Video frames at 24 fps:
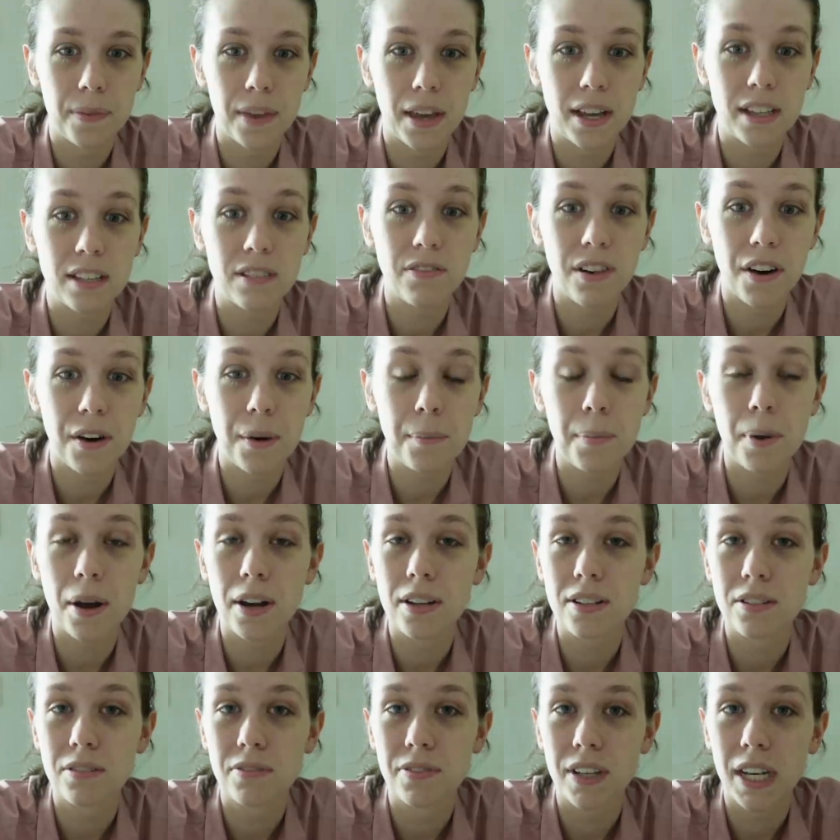It's a very
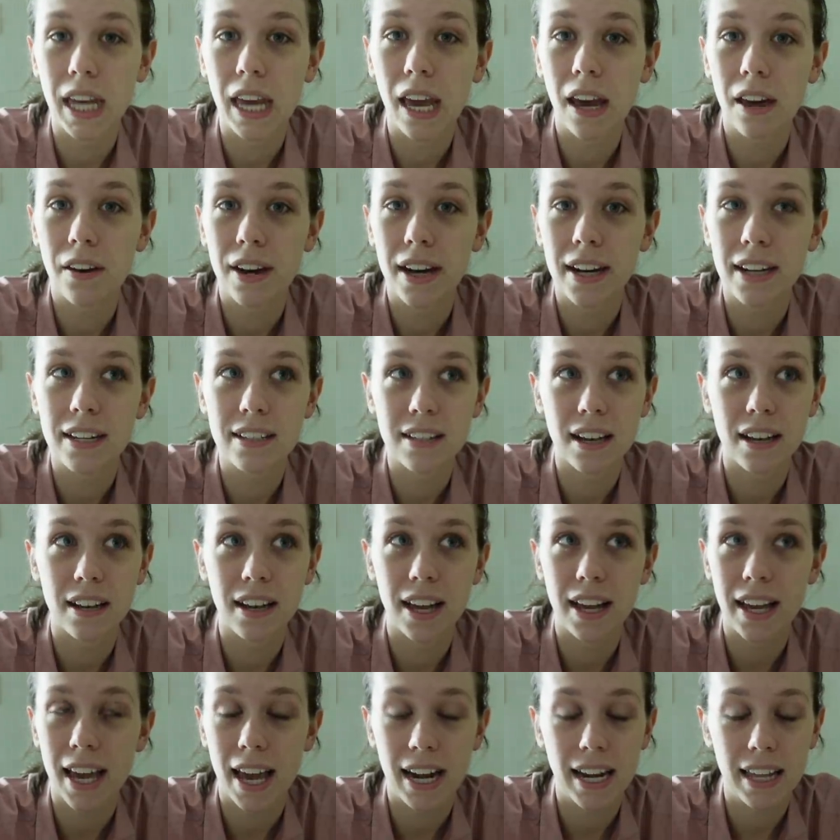personal video and it's
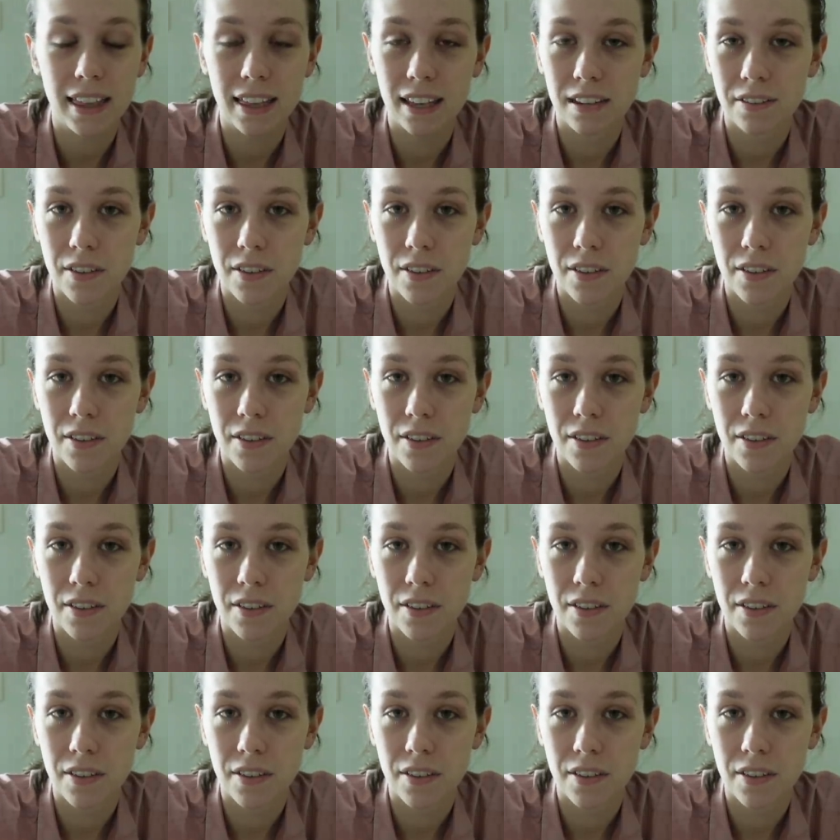unlike anything